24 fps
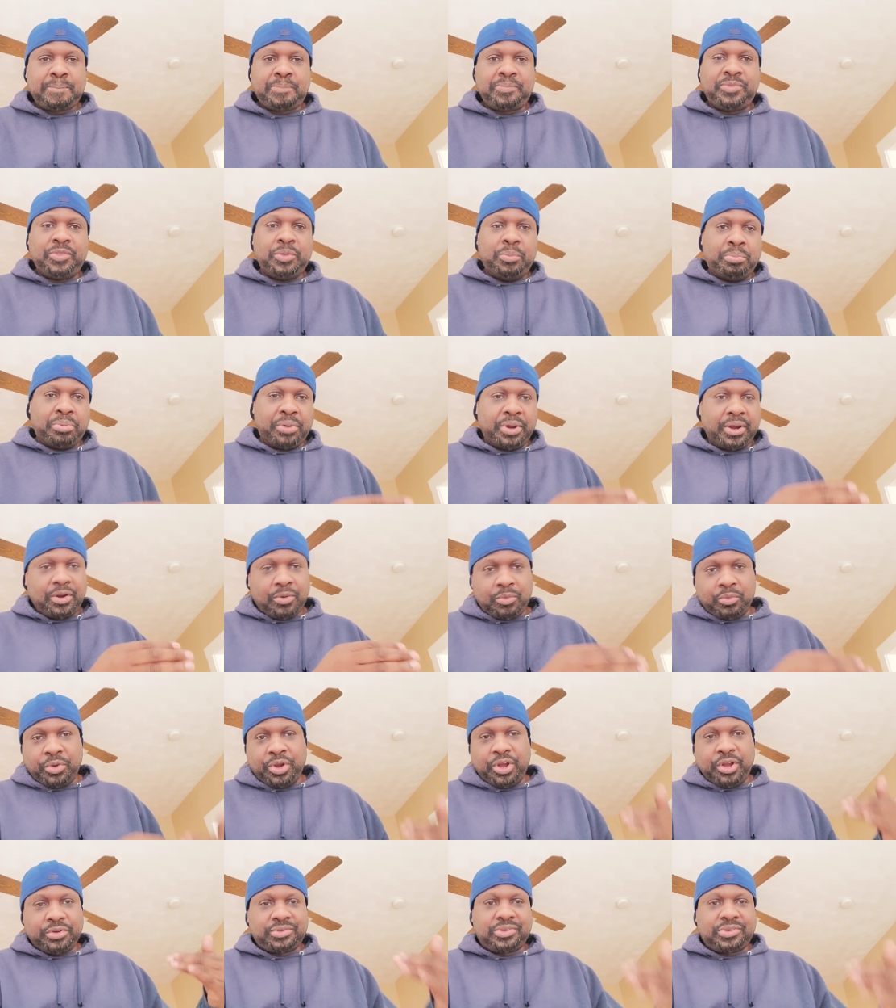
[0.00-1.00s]
You bring a
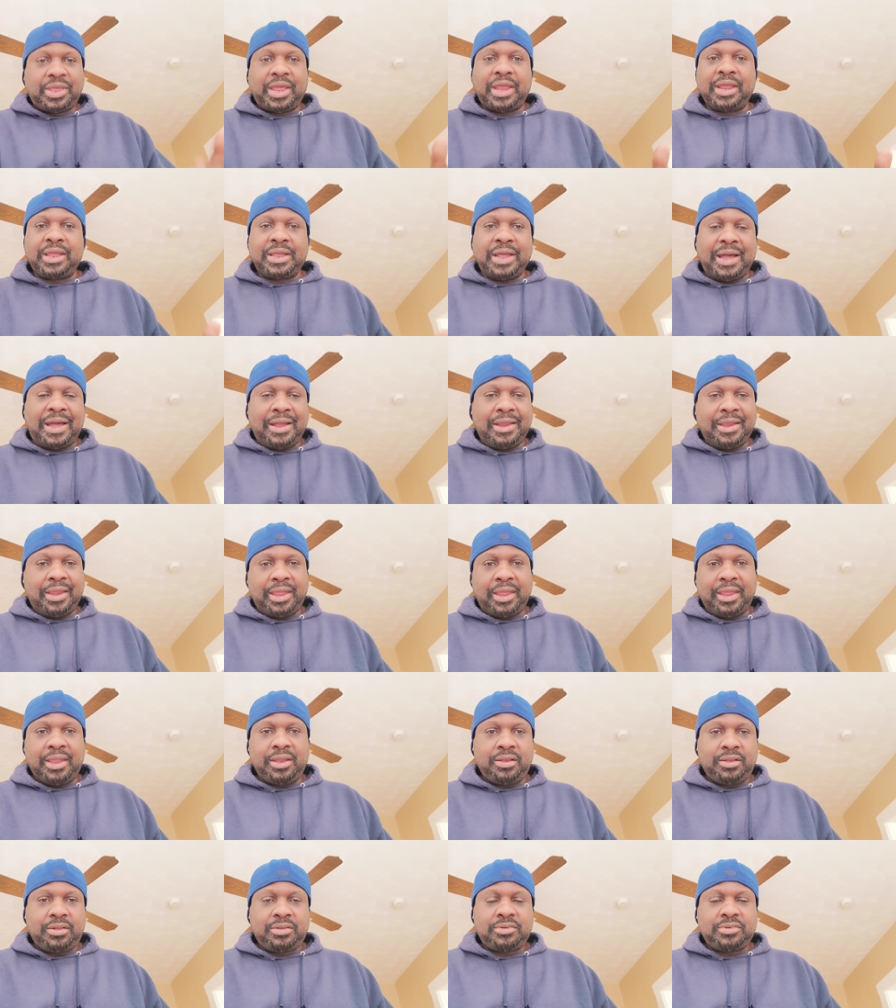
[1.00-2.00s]
real tech guy
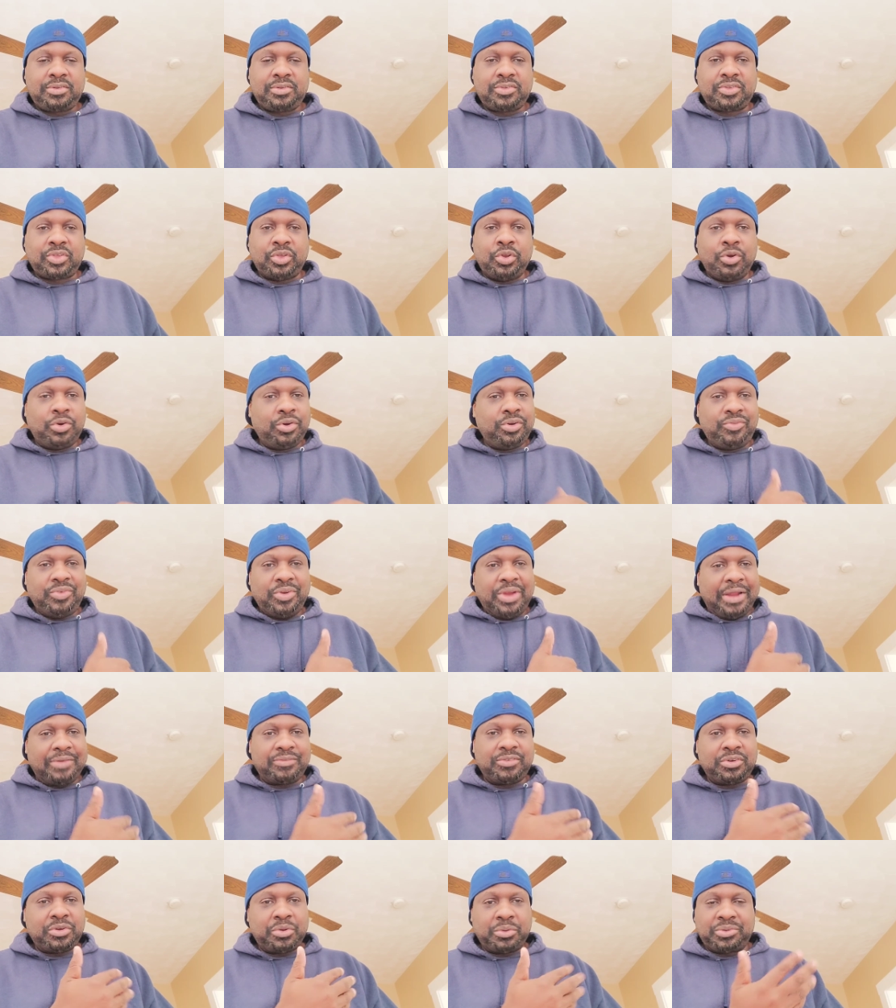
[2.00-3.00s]
in. So you don't even have
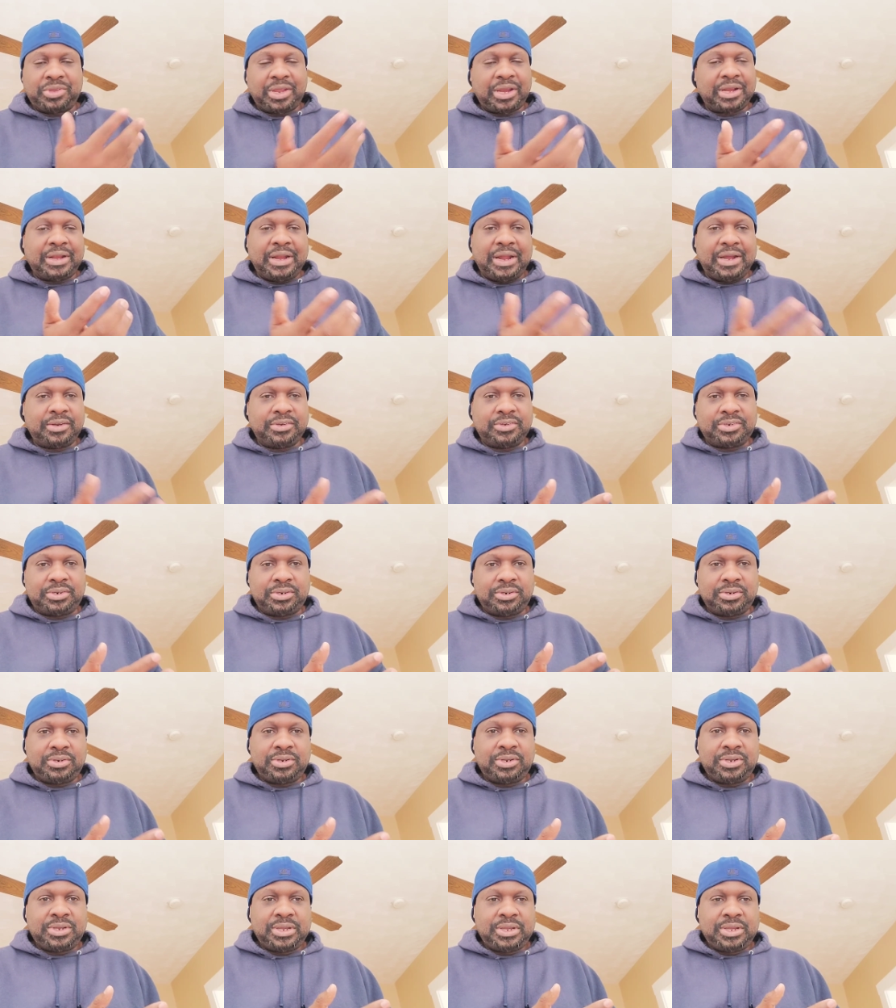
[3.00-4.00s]
to know technology.
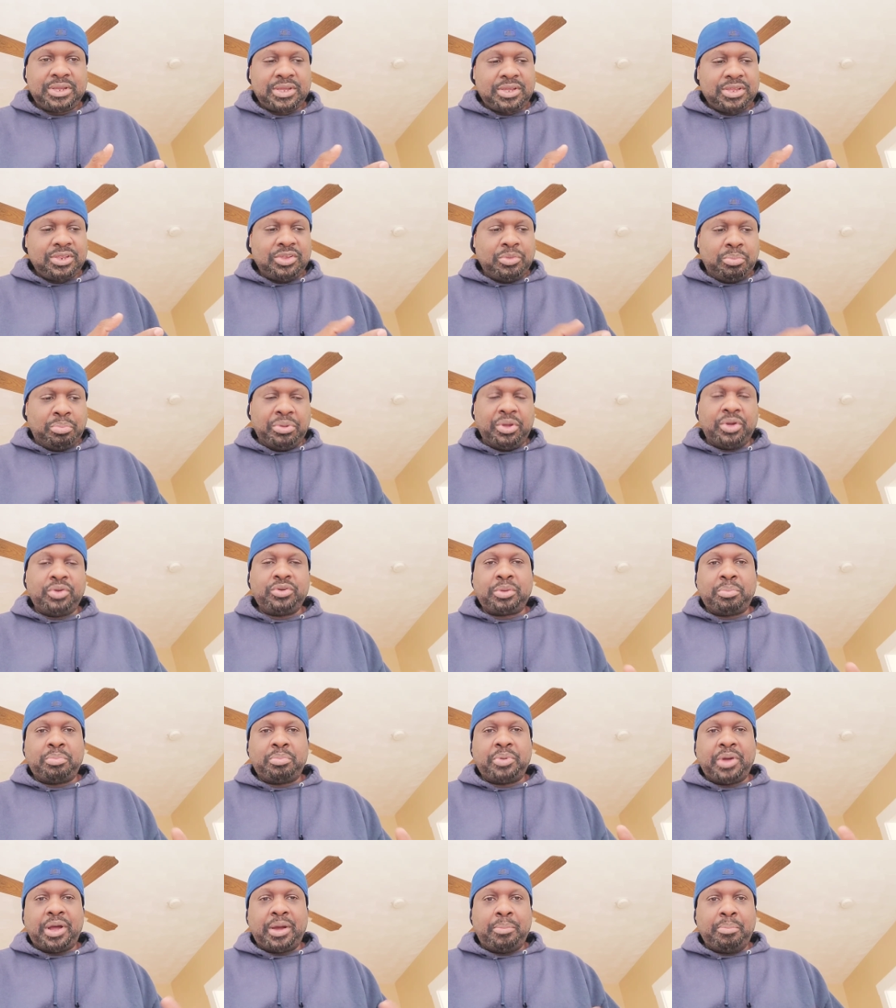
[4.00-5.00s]
You build
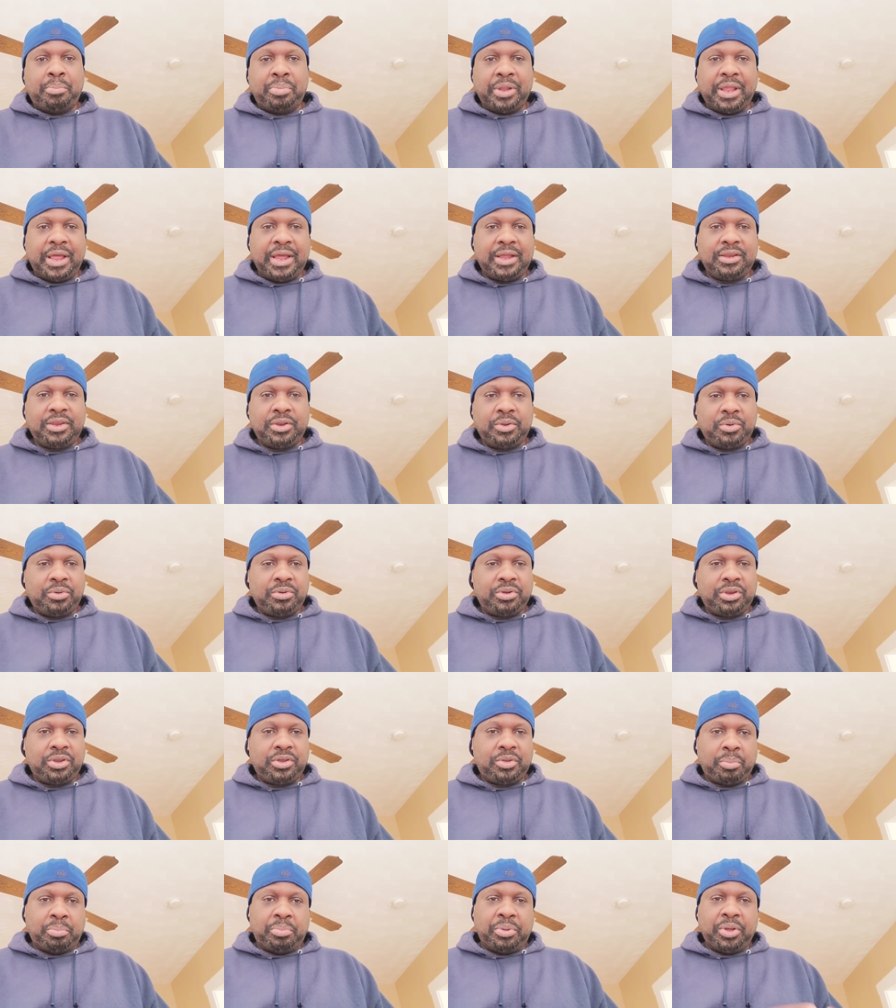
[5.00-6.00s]
a, a block, you, you
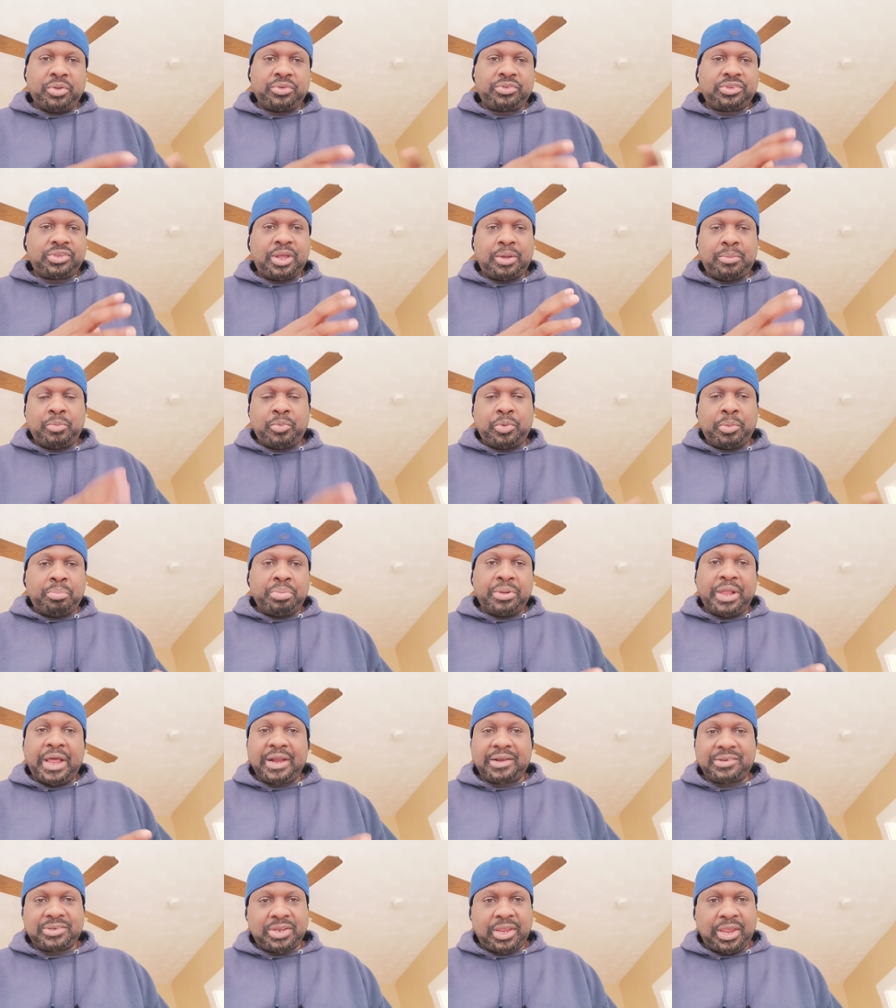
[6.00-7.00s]
could build something with
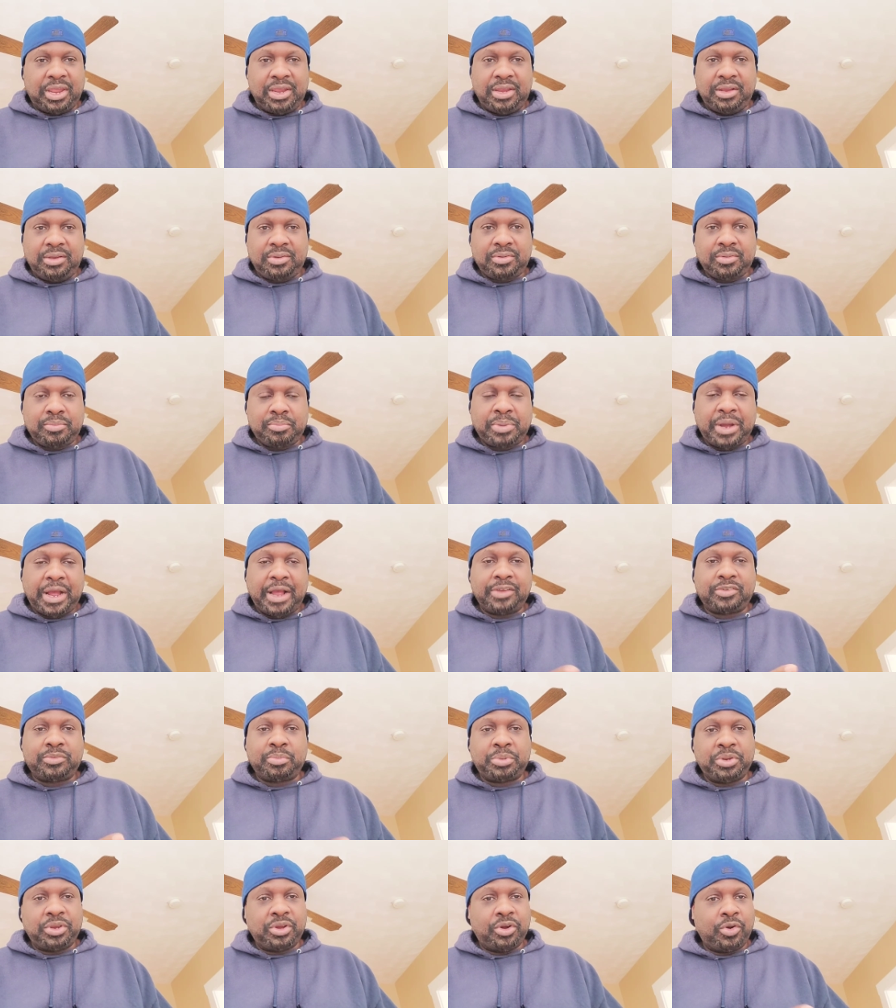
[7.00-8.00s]
blockchain,
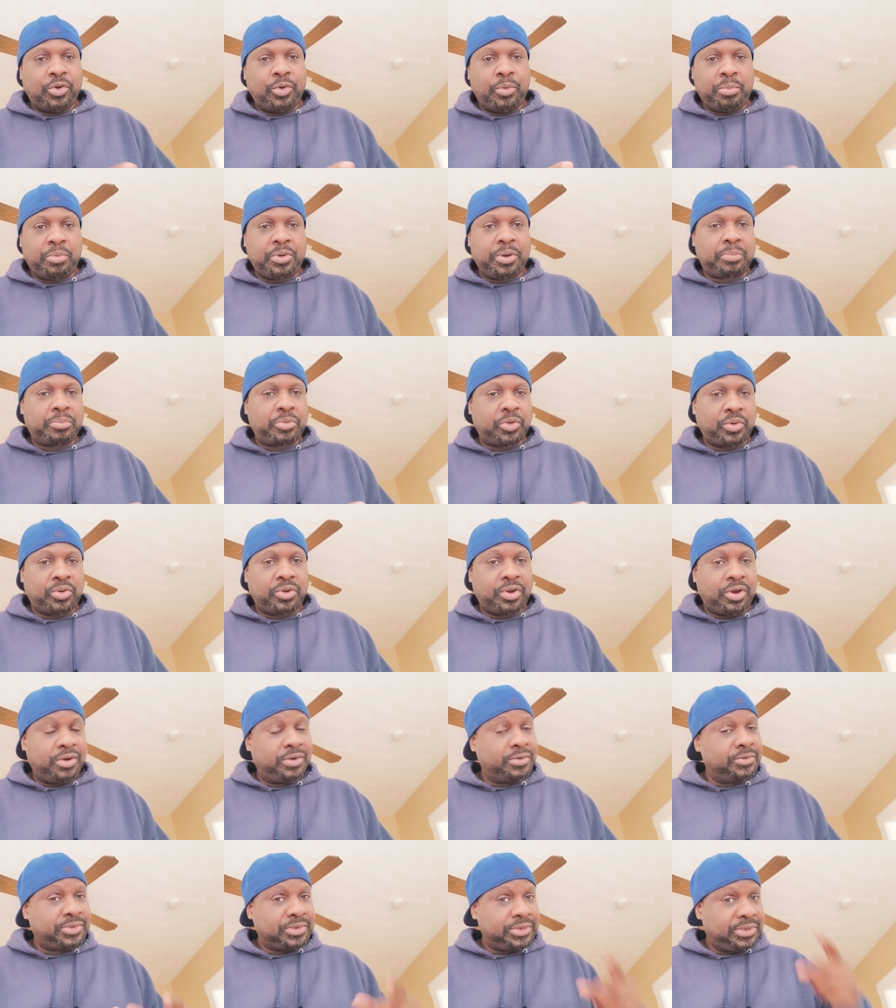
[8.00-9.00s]
possibly your own
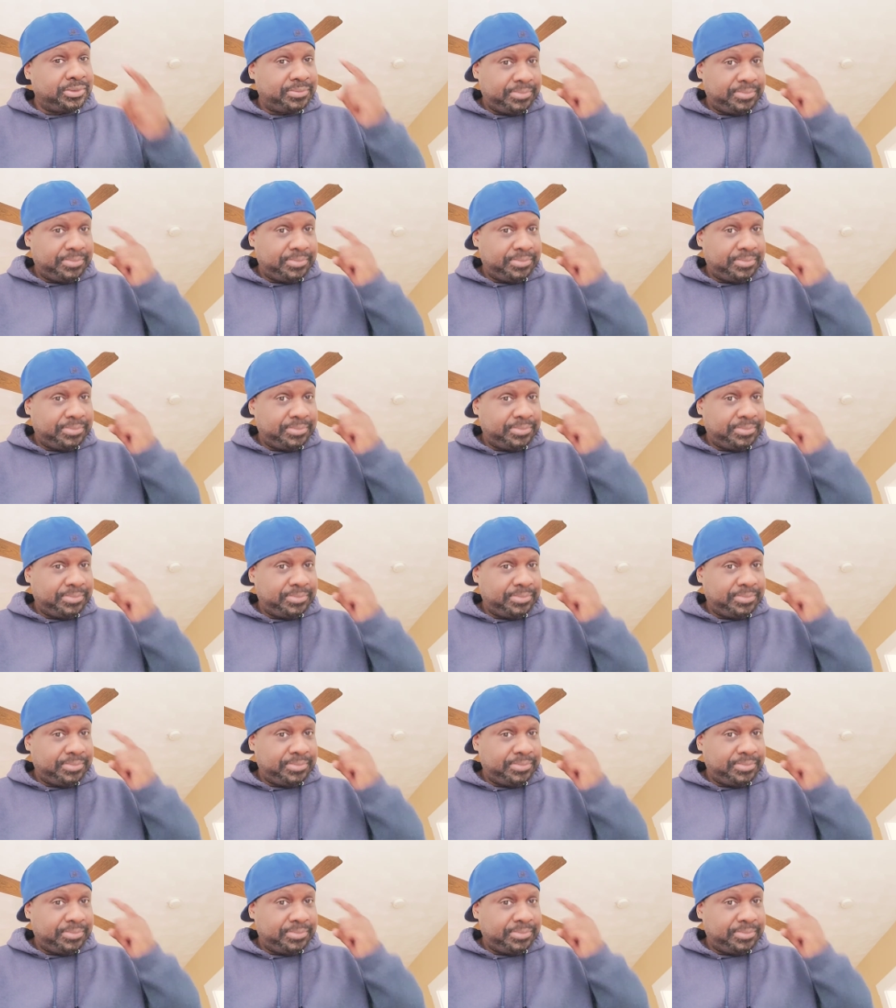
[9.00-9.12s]
cryptocurrency,